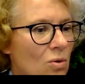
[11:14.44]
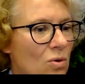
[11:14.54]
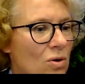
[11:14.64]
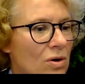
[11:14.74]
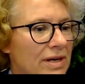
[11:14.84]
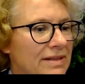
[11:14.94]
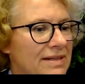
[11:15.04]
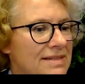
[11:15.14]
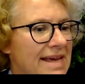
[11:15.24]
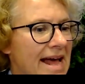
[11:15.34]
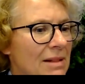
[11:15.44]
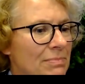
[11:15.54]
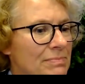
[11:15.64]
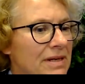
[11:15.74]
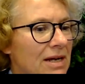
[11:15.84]
or it has
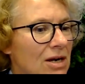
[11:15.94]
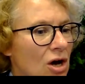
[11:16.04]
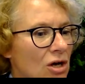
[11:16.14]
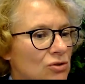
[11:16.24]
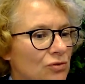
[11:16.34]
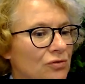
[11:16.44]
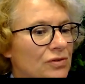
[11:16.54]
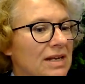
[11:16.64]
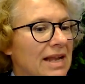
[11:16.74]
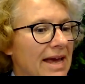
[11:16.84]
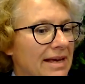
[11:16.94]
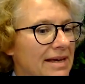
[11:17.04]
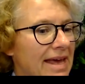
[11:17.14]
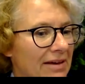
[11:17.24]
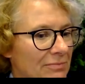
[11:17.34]
helped me a lot to feel like I
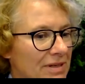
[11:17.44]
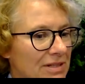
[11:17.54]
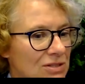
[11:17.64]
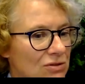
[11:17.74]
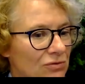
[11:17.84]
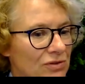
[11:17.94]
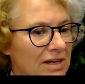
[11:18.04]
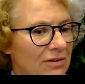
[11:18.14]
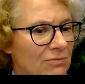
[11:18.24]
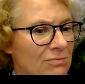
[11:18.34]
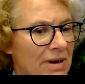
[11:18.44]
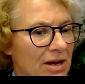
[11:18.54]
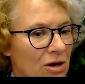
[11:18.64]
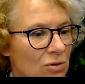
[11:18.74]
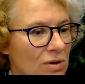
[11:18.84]
can in my
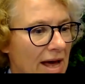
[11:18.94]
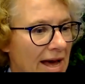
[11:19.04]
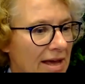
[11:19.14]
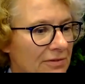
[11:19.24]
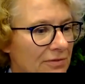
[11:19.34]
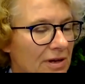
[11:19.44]
whole life,